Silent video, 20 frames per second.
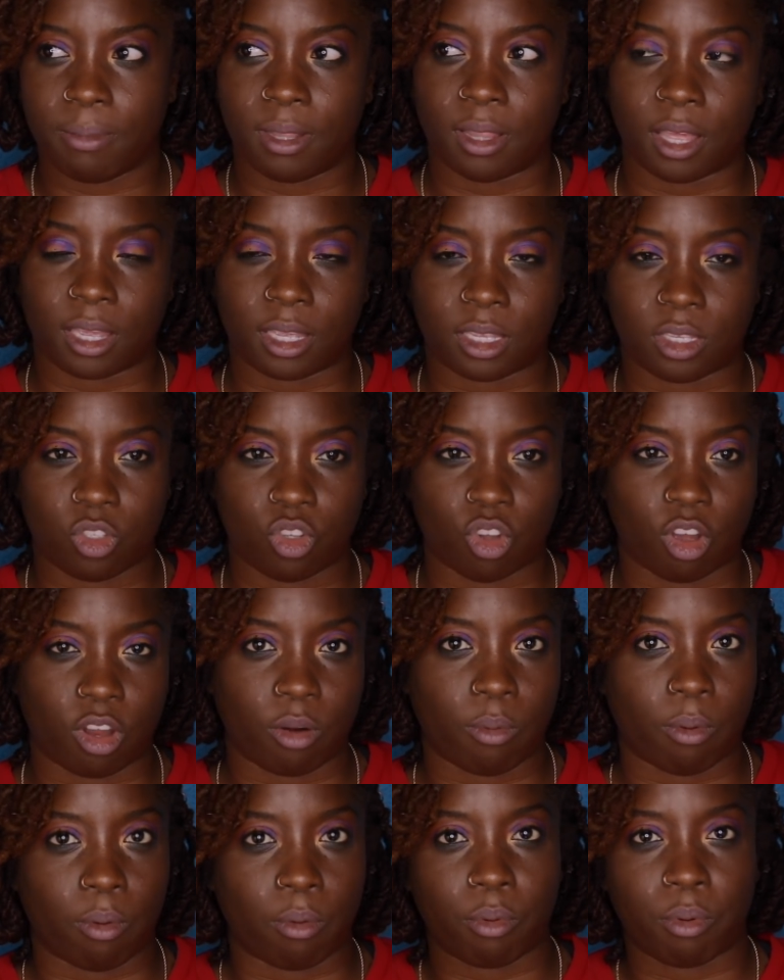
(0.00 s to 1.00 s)
me like his
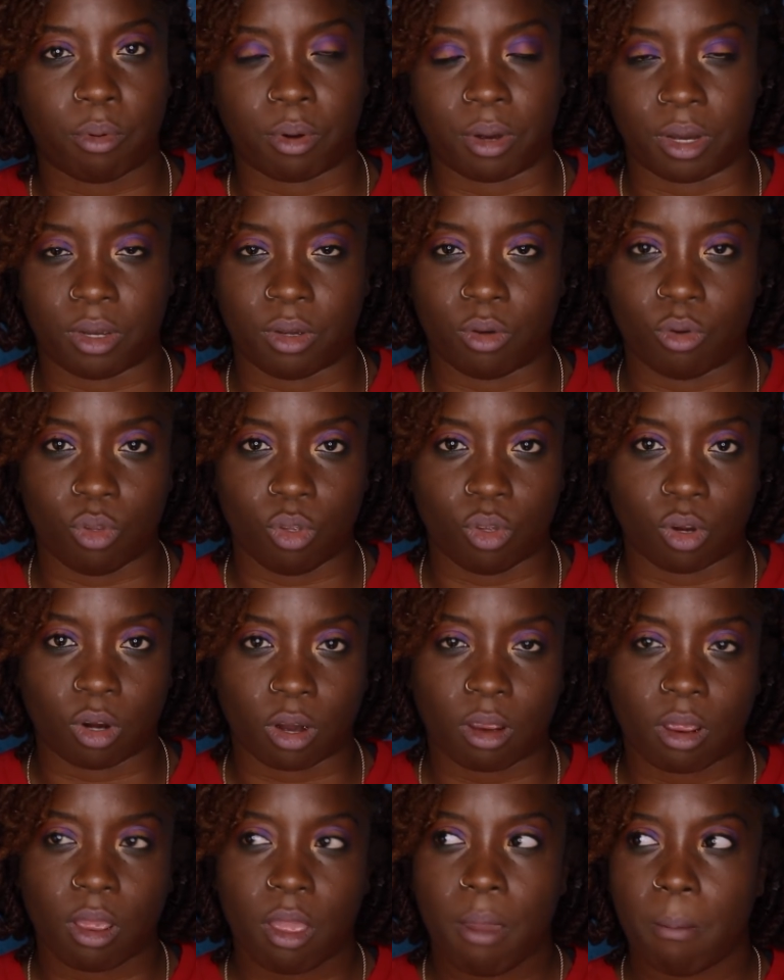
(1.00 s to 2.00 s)
daughter when we were in New
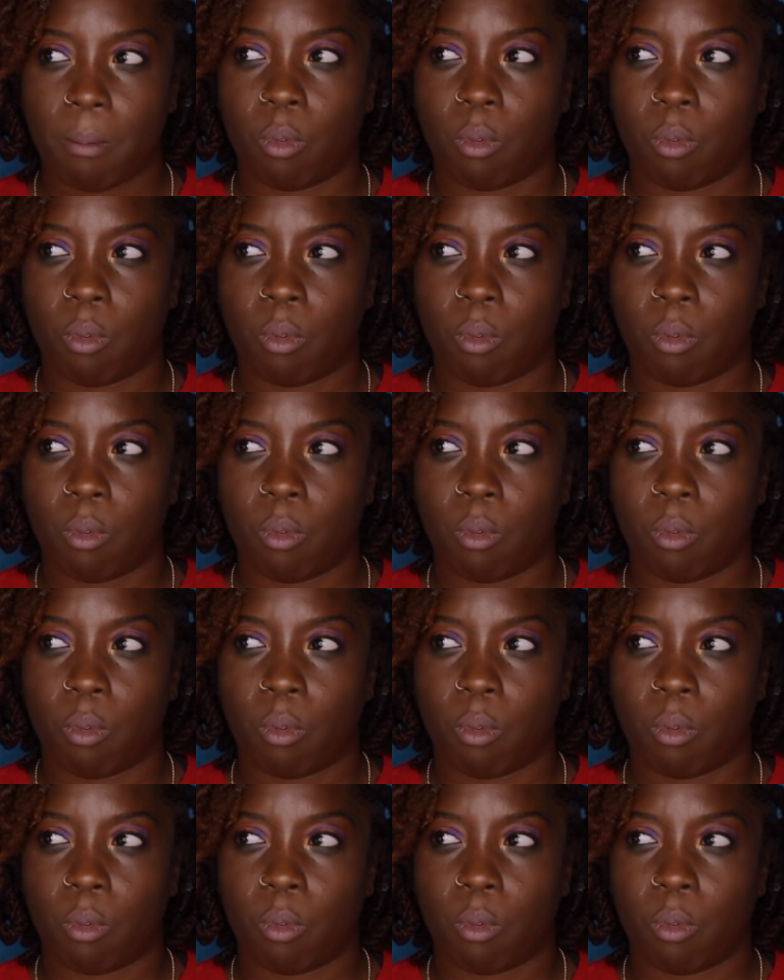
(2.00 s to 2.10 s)
York.